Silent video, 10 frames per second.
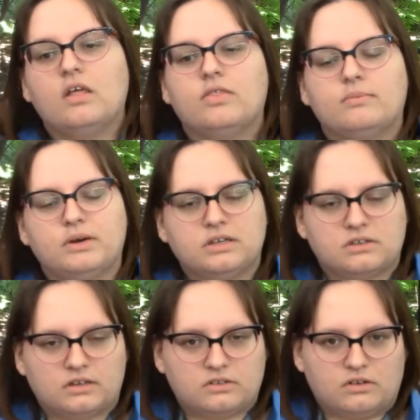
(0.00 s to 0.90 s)
the book is
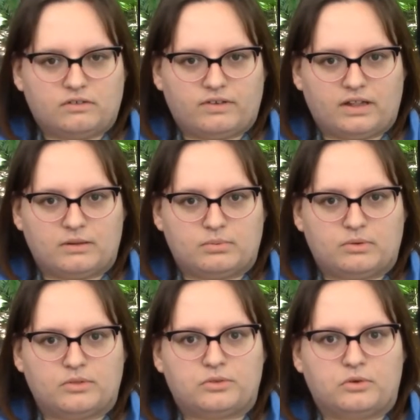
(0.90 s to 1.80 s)
also
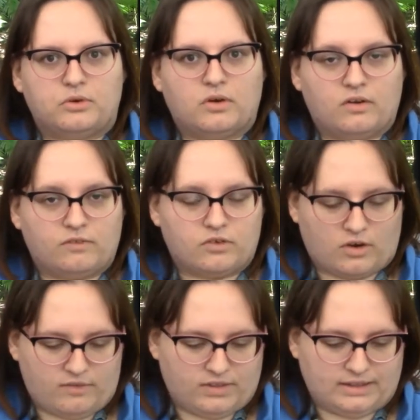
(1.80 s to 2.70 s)
available through
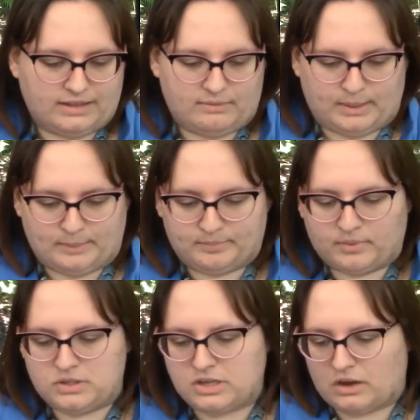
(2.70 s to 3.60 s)
Overdrive and Libby.
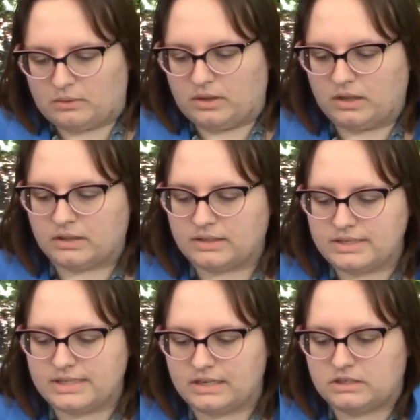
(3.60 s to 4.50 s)
So
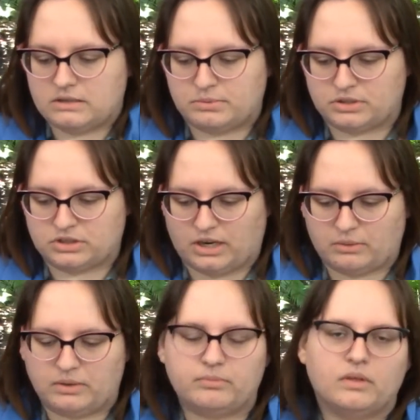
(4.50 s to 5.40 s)
let's get into the book, shall
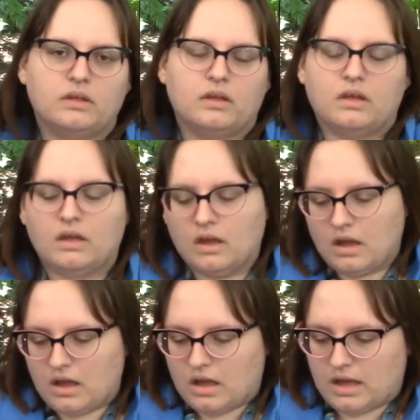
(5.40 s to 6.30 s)
we?
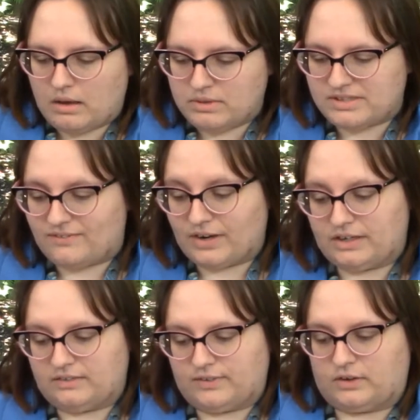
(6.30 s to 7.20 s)
It was a very
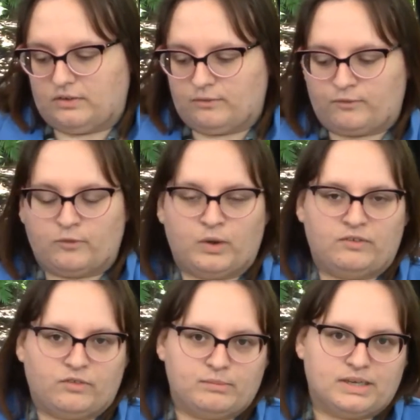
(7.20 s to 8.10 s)
difficult read
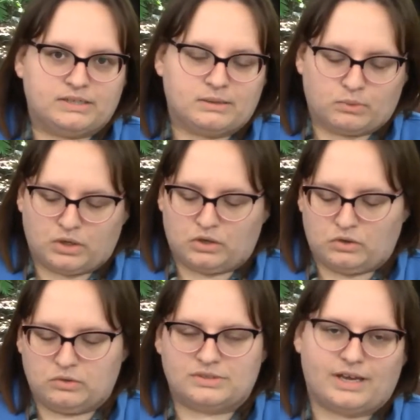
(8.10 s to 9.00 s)
for me as someone
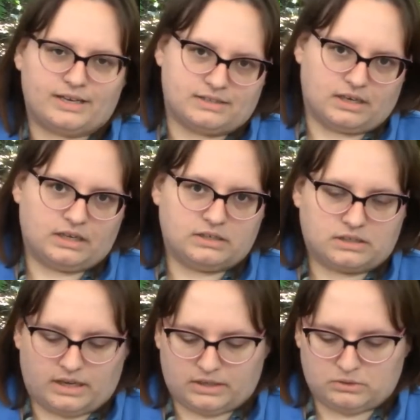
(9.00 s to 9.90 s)
whose last science
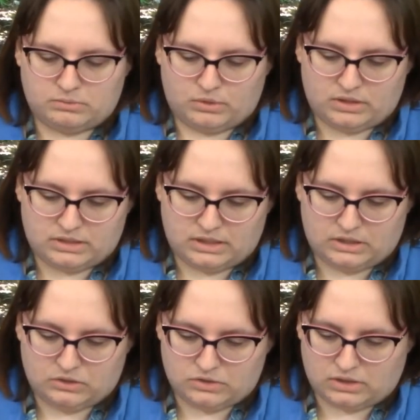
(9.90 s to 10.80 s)
class was more than 10
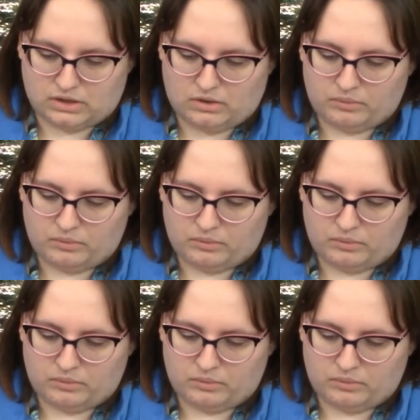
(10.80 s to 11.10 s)
years ago.